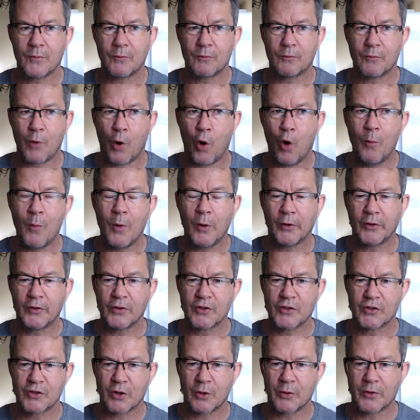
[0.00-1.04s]
homeowners
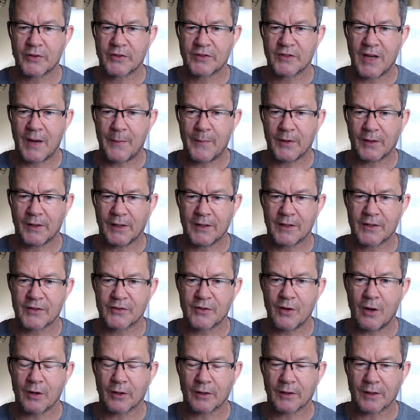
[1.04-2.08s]
insurance typically does
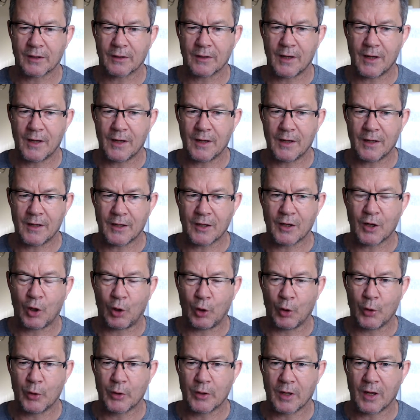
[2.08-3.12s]
not
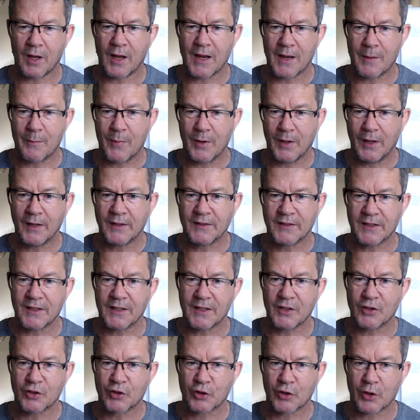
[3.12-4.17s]
include liability
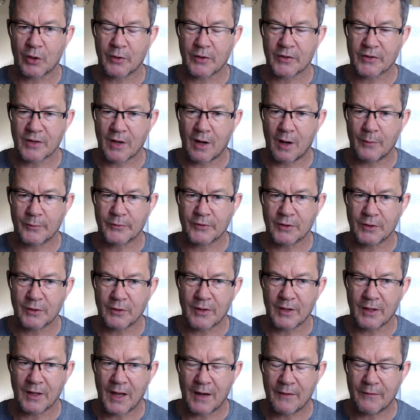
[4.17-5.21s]
insurance up to
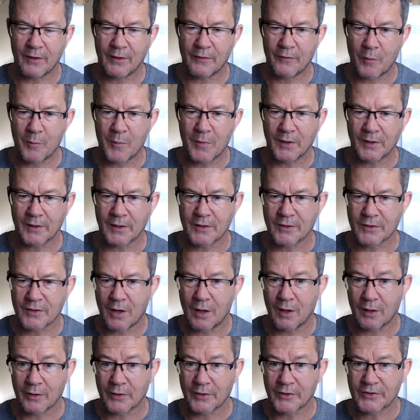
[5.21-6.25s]
the level of $1 million.
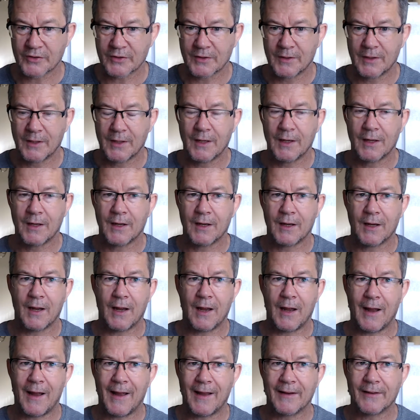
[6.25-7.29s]

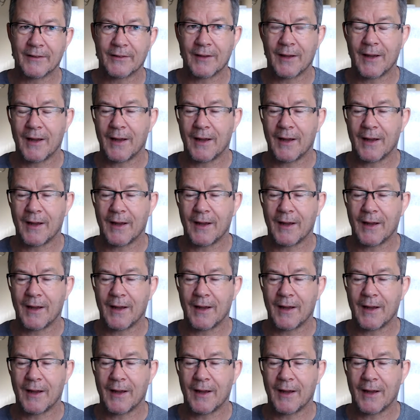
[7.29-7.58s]
And